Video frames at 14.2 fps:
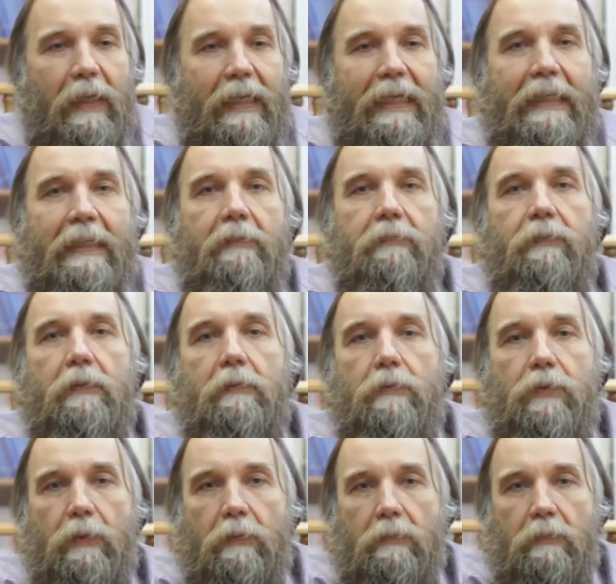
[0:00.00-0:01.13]

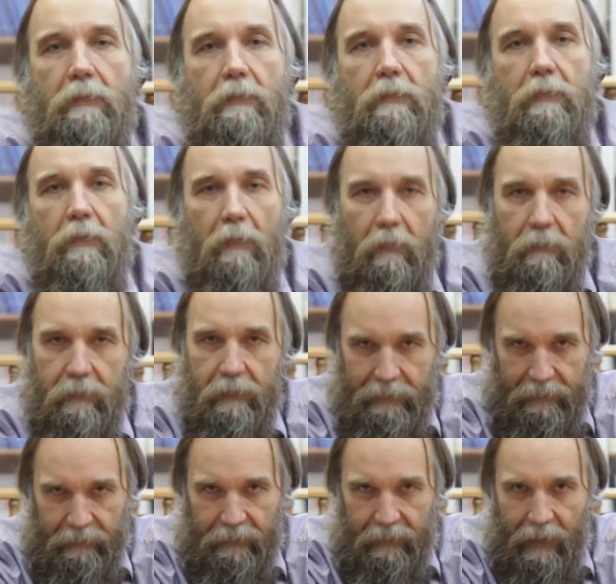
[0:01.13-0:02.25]
involution of the
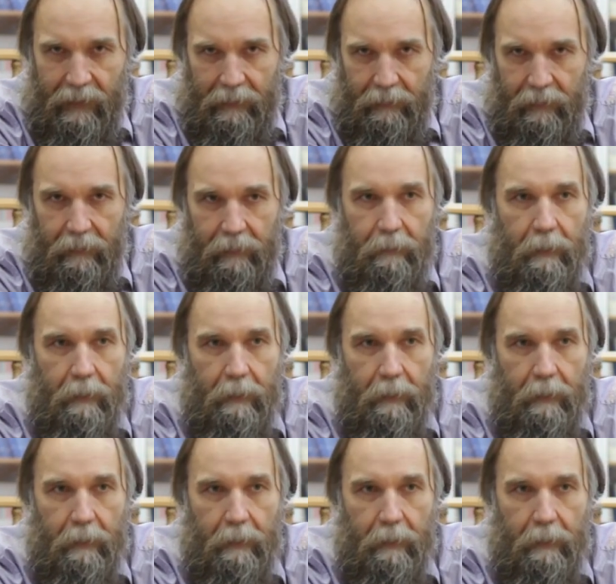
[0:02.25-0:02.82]
society